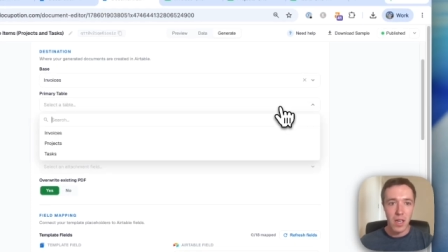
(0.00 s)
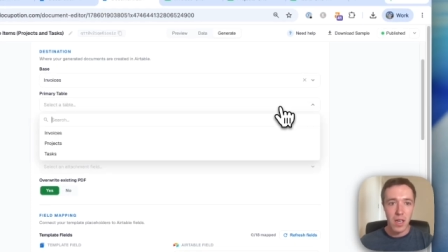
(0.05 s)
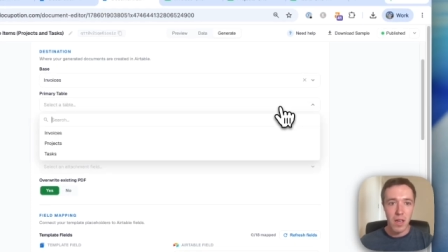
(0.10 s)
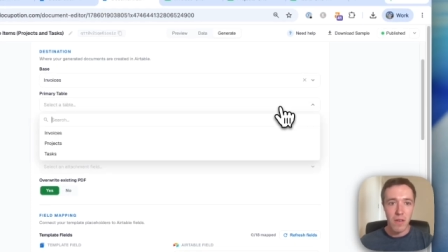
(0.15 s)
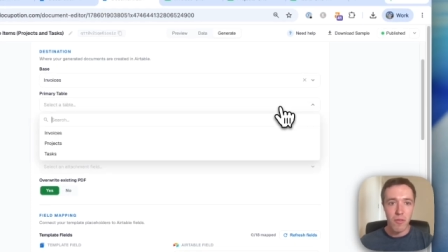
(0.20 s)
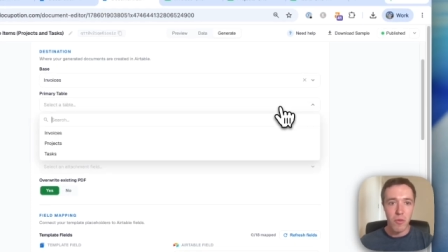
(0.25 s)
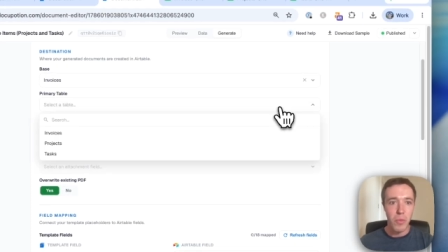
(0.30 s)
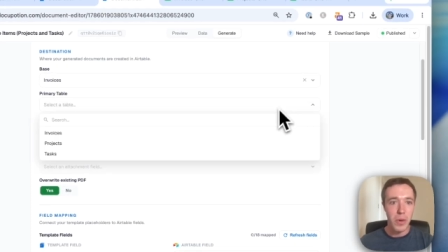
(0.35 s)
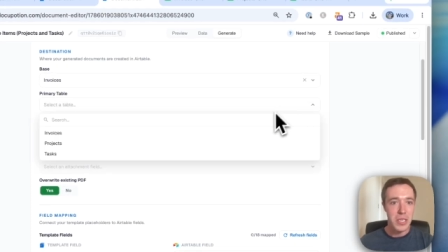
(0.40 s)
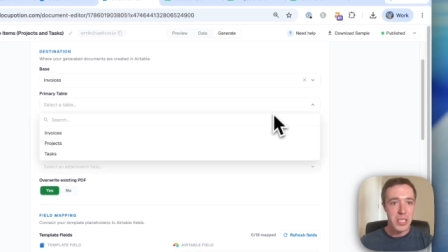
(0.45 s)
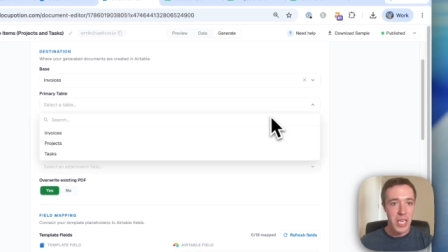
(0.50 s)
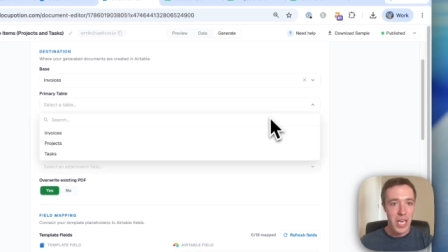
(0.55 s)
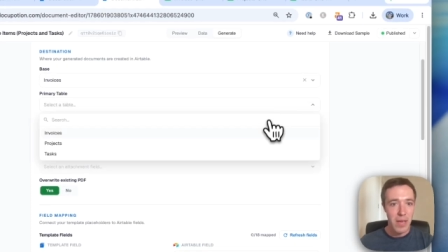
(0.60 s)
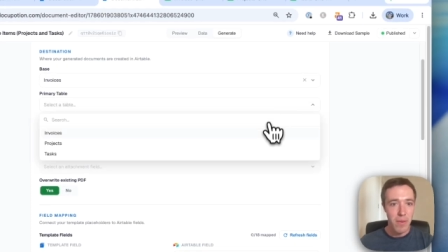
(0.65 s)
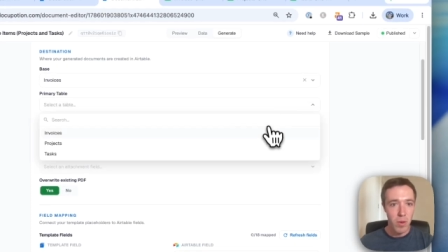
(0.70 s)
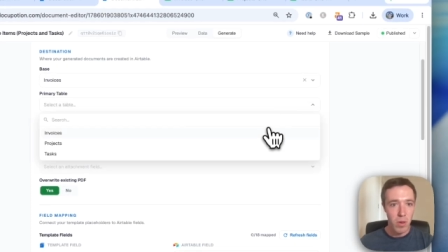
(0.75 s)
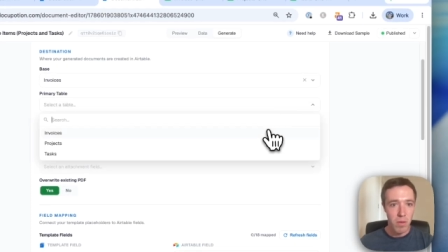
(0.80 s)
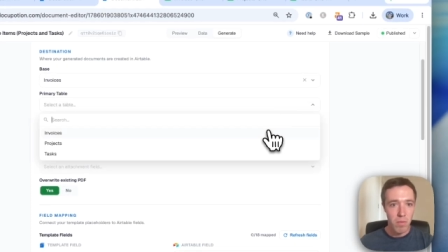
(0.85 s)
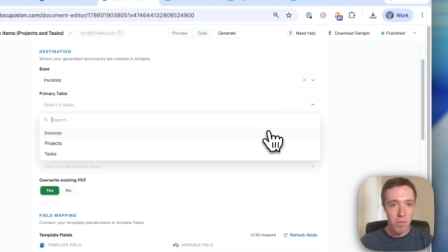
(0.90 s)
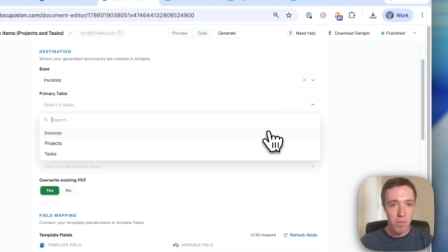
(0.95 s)
For my
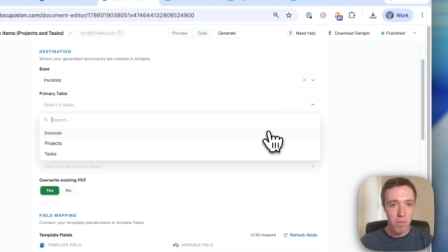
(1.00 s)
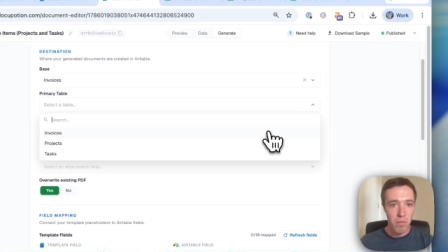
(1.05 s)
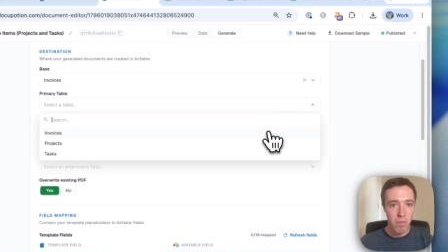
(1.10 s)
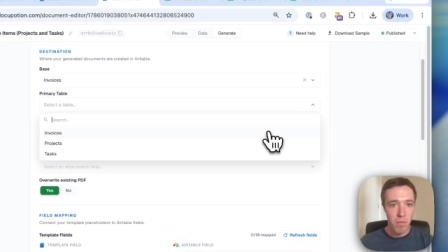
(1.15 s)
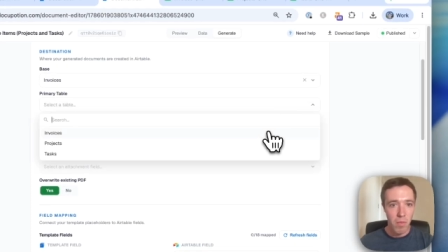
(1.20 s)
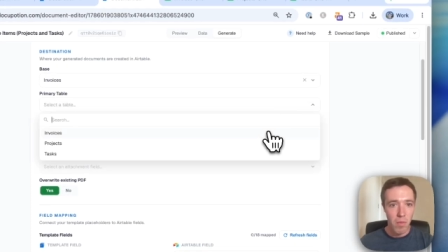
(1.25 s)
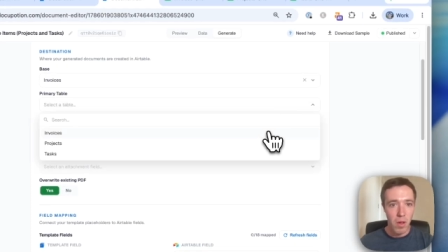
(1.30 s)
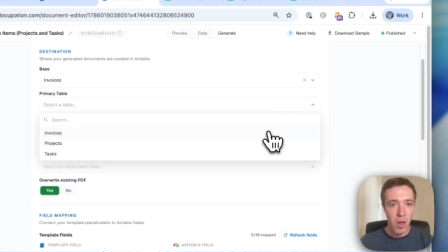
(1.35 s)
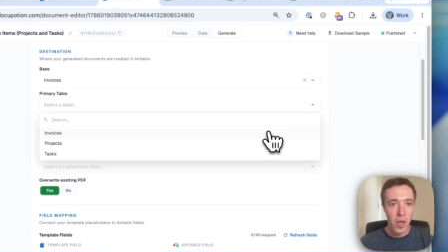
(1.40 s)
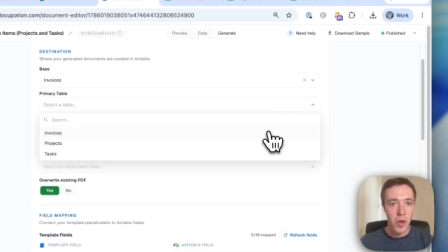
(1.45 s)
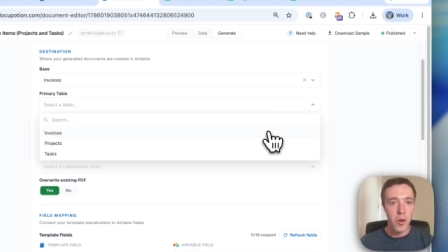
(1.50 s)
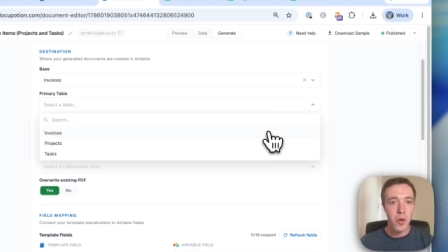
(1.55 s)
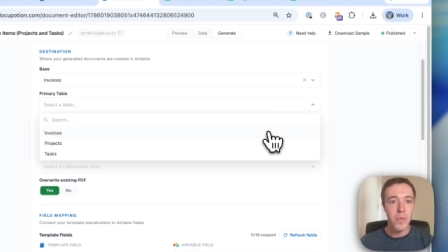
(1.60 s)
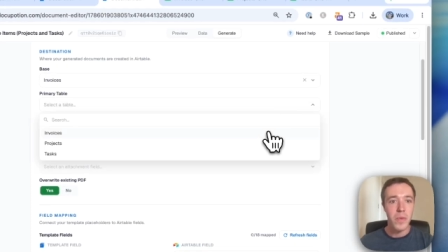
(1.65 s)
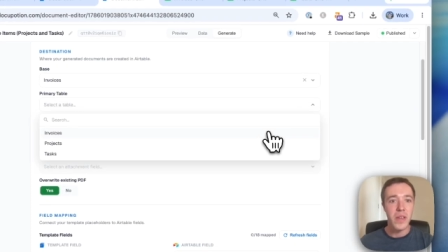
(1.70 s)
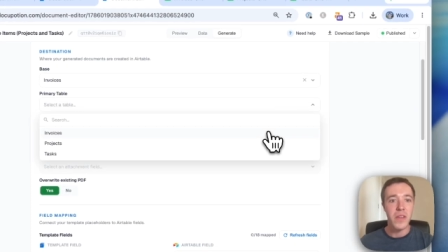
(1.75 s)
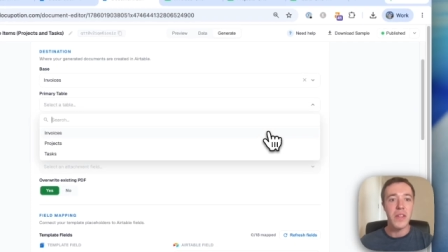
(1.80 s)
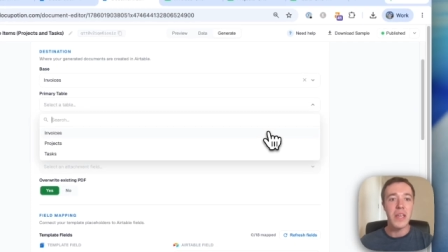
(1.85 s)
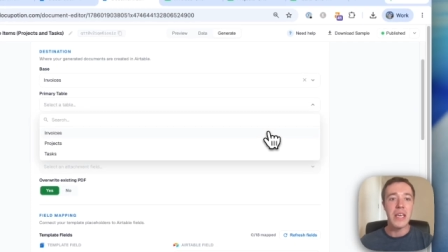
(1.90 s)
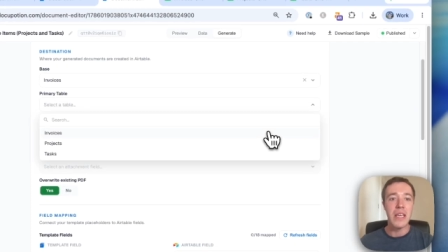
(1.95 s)
table, I'm going to
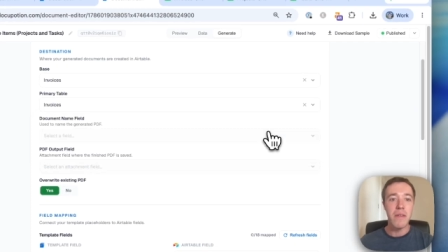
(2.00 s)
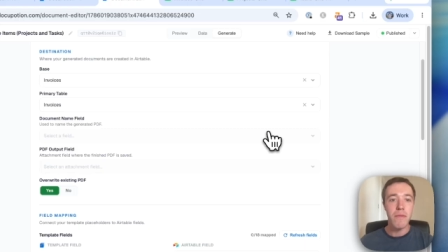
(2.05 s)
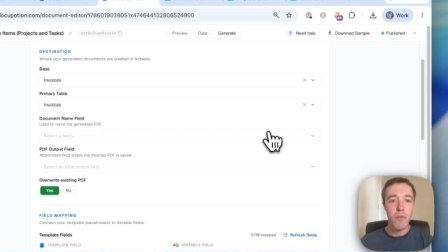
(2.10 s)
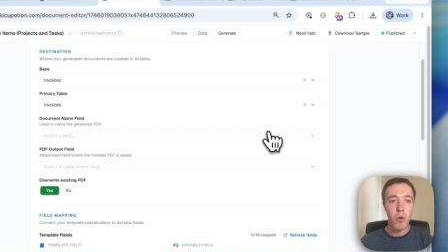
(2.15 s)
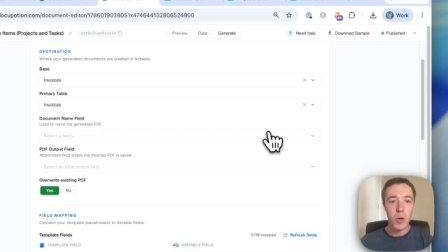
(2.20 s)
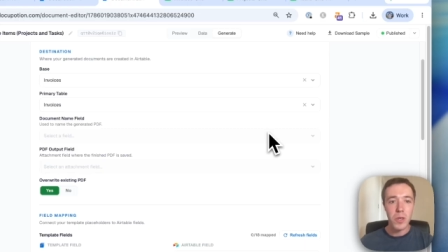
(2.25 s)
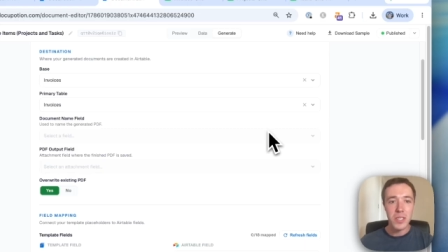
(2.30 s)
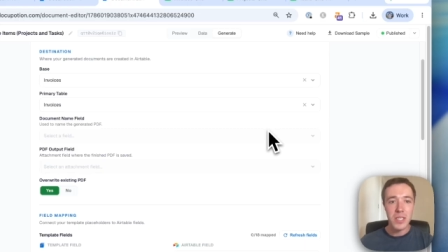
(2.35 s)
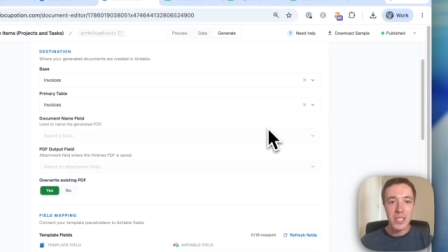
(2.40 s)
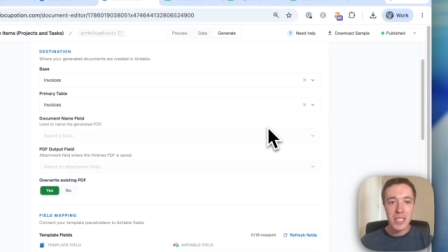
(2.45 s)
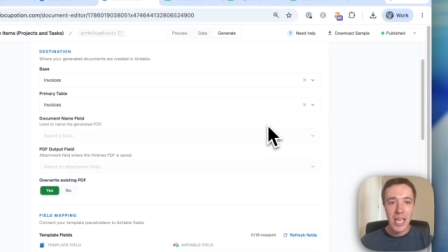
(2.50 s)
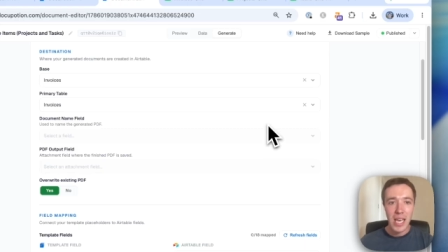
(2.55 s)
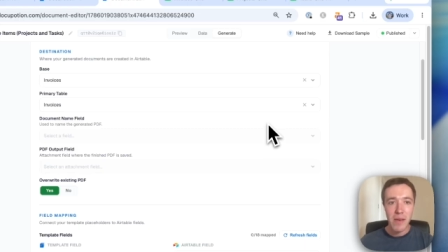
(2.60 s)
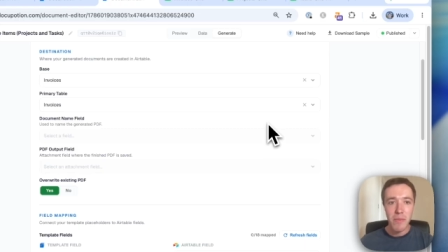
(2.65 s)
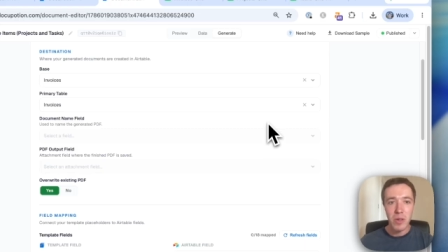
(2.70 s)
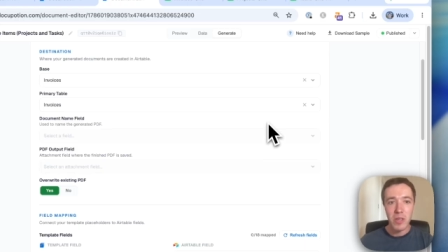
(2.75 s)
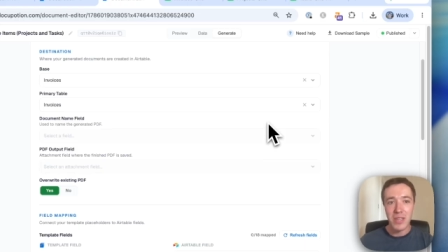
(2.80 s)
pick the invoices table.